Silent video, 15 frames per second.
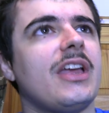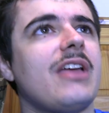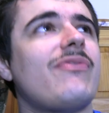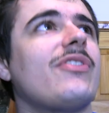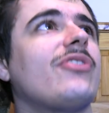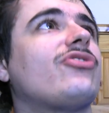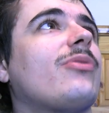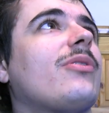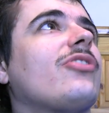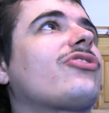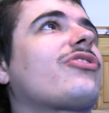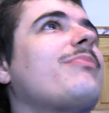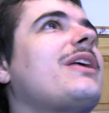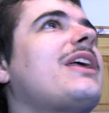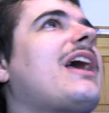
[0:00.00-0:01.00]
If you were to
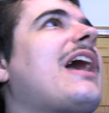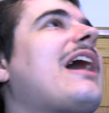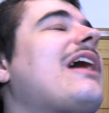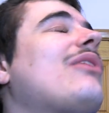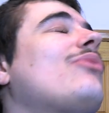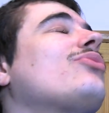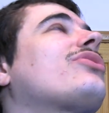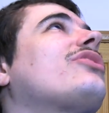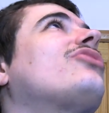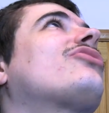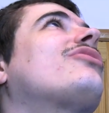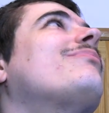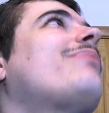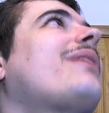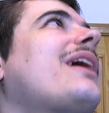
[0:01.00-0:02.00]
ask me, how would this
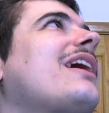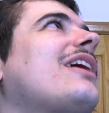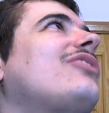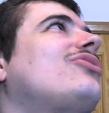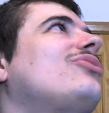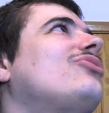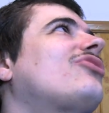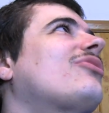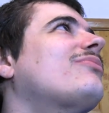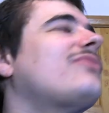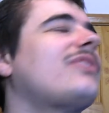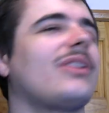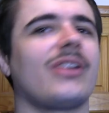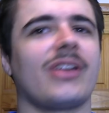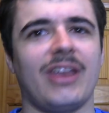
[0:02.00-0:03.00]
compare to
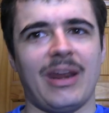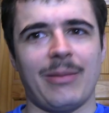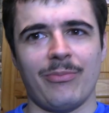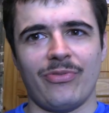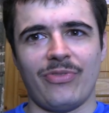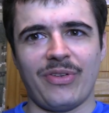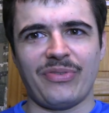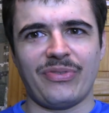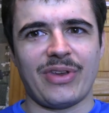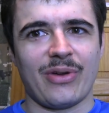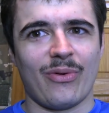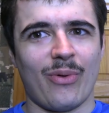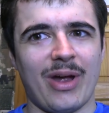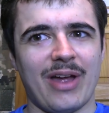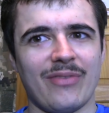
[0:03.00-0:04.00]
something like an
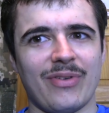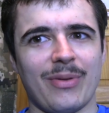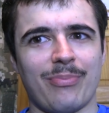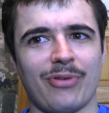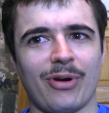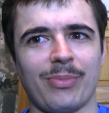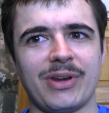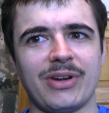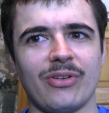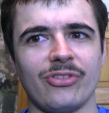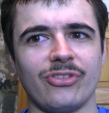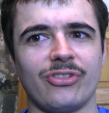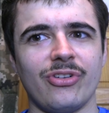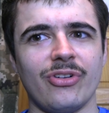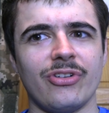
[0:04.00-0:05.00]
M50 or whatever, probably not
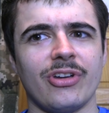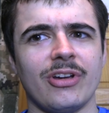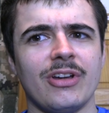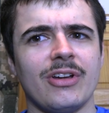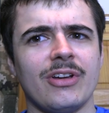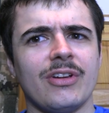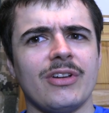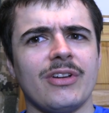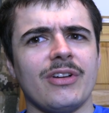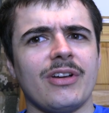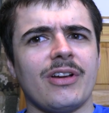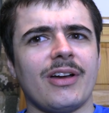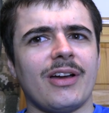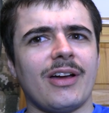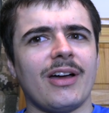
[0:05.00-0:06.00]
as good.
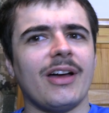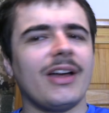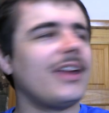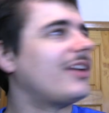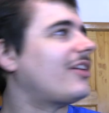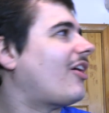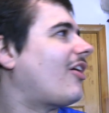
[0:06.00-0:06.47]
In